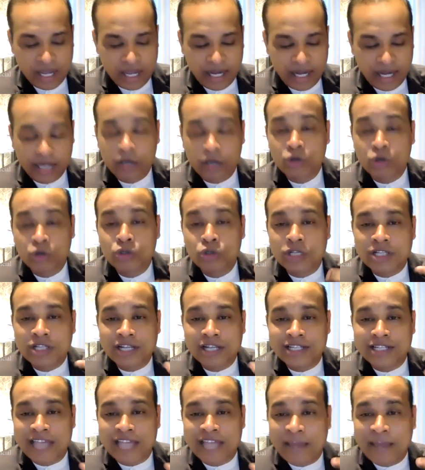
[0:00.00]
It loses
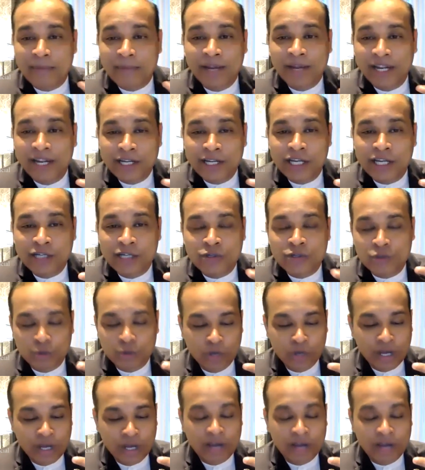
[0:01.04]
its ability to